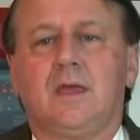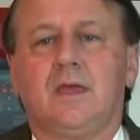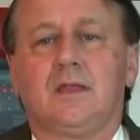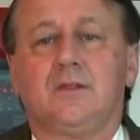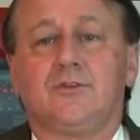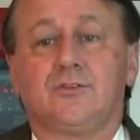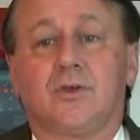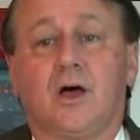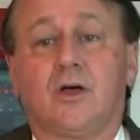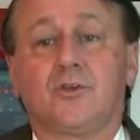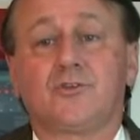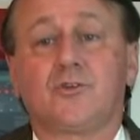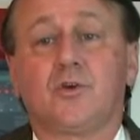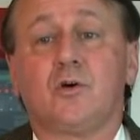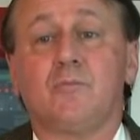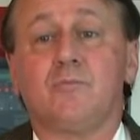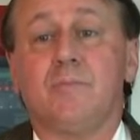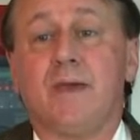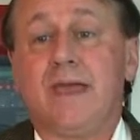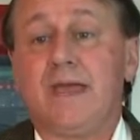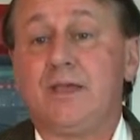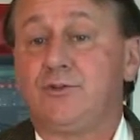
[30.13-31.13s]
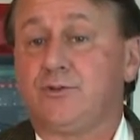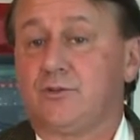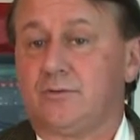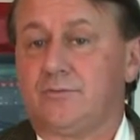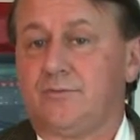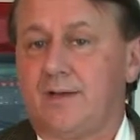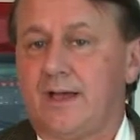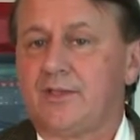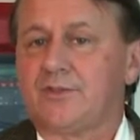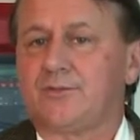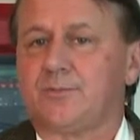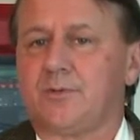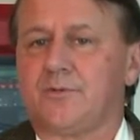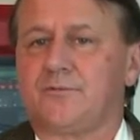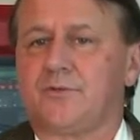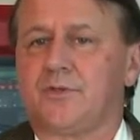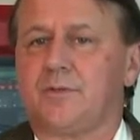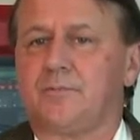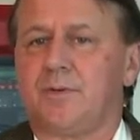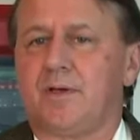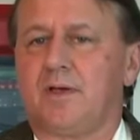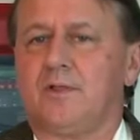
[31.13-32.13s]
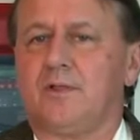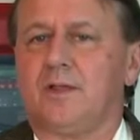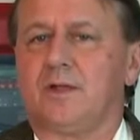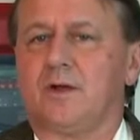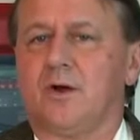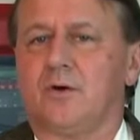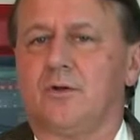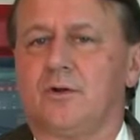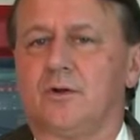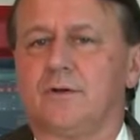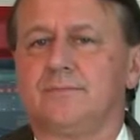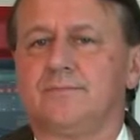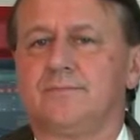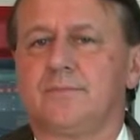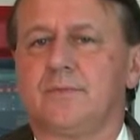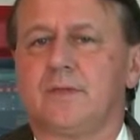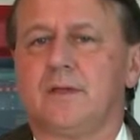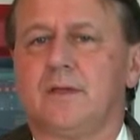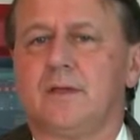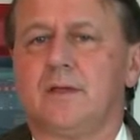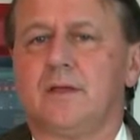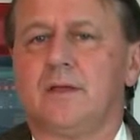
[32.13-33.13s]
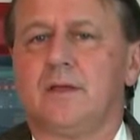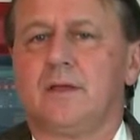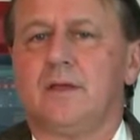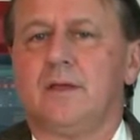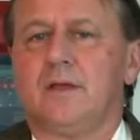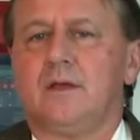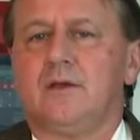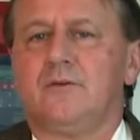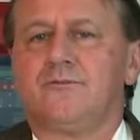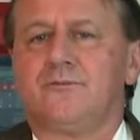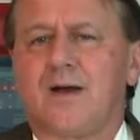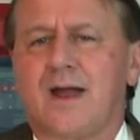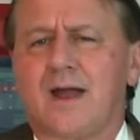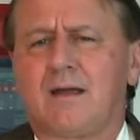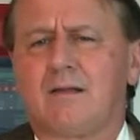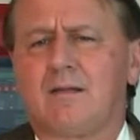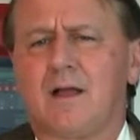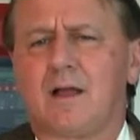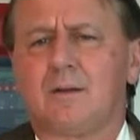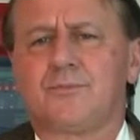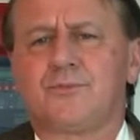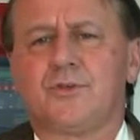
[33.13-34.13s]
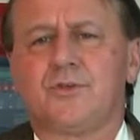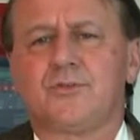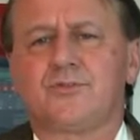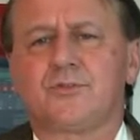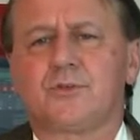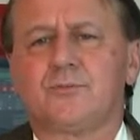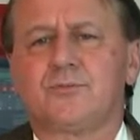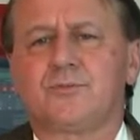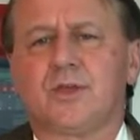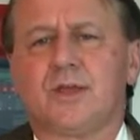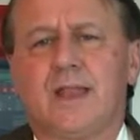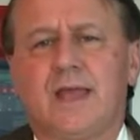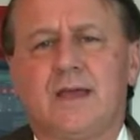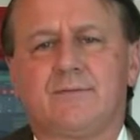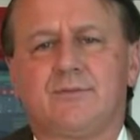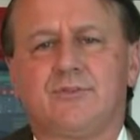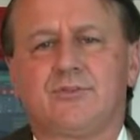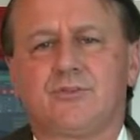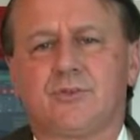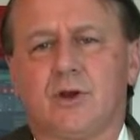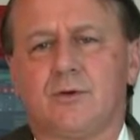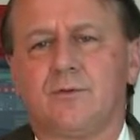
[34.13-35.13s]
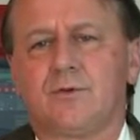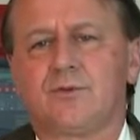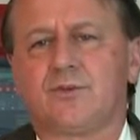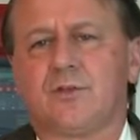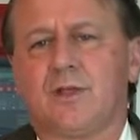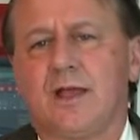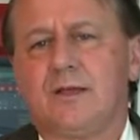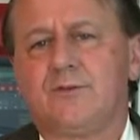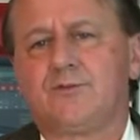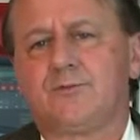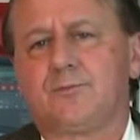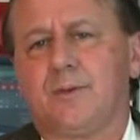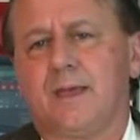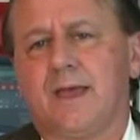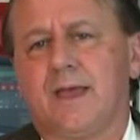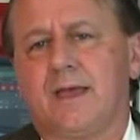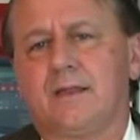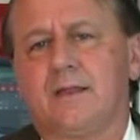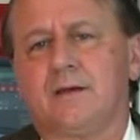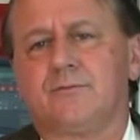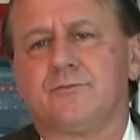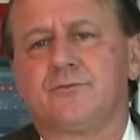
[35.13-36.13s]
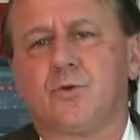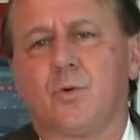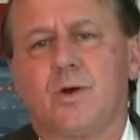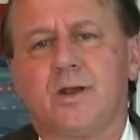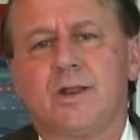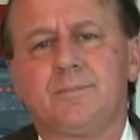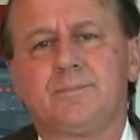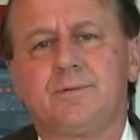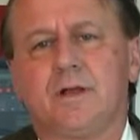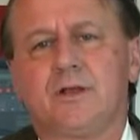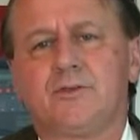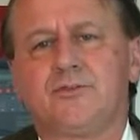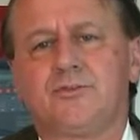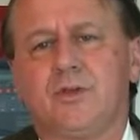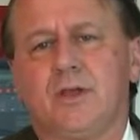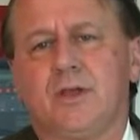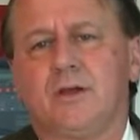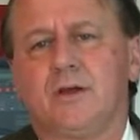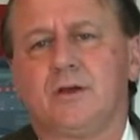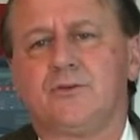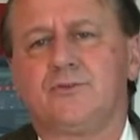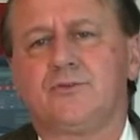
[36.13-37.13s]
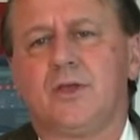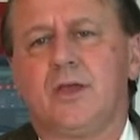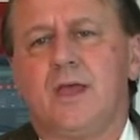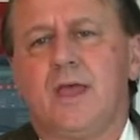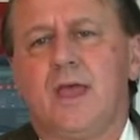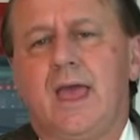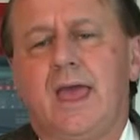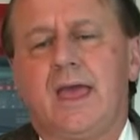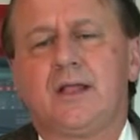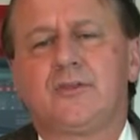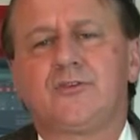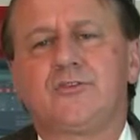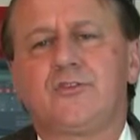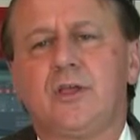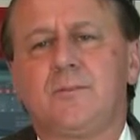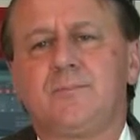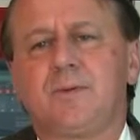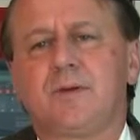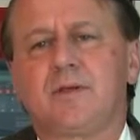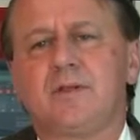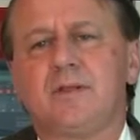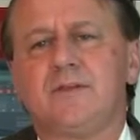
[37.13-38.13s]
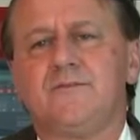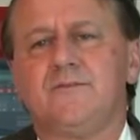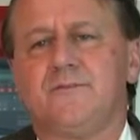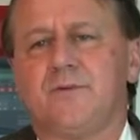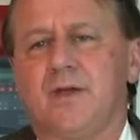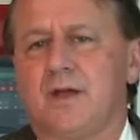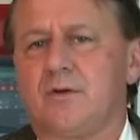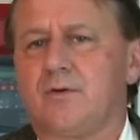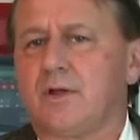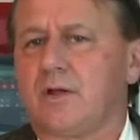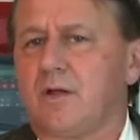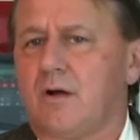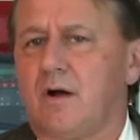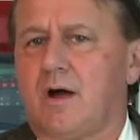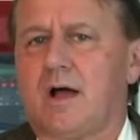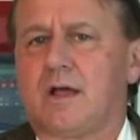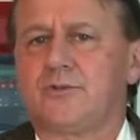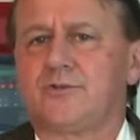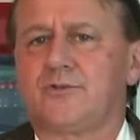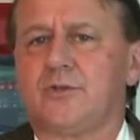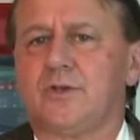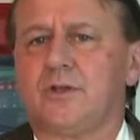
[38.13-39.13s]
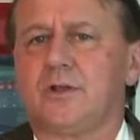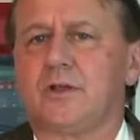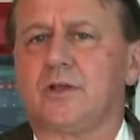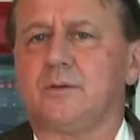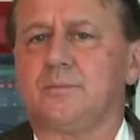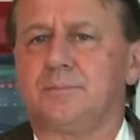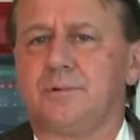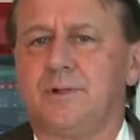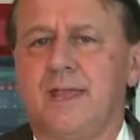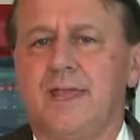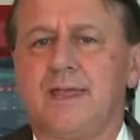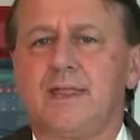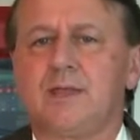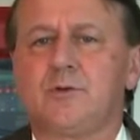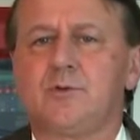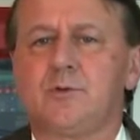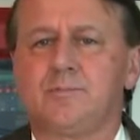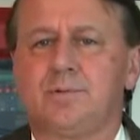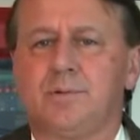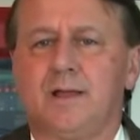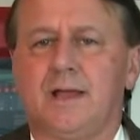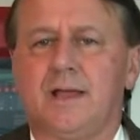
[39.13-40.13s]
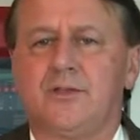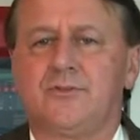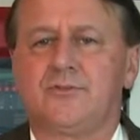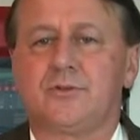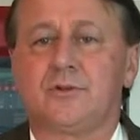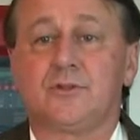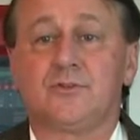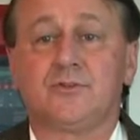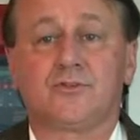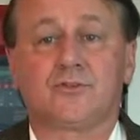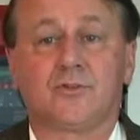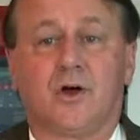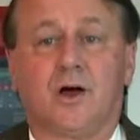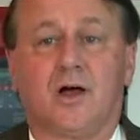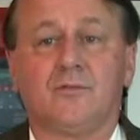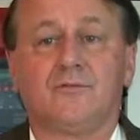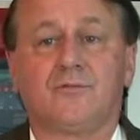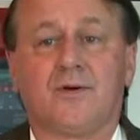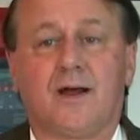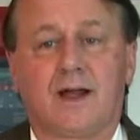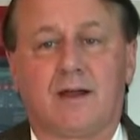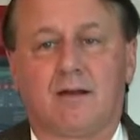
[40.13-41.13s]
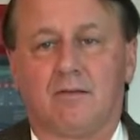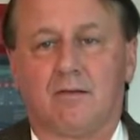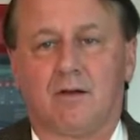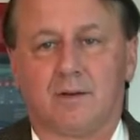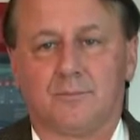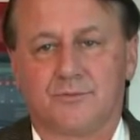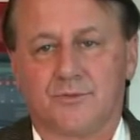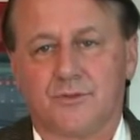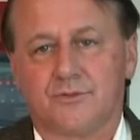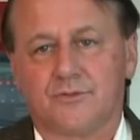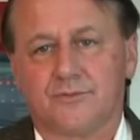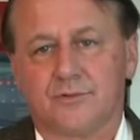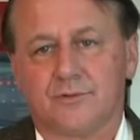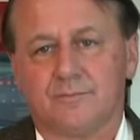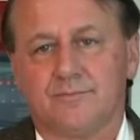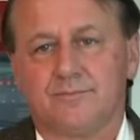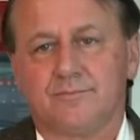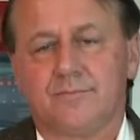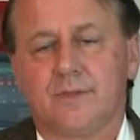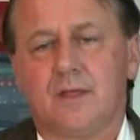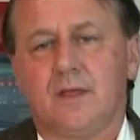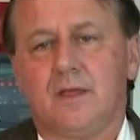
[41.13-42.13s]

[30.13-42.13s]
It is also a major investment for the building owner. Fire alarm systems can have a service lifespan of 20 plus years, and it's typically very costly to completely replace an installed fire alarm system.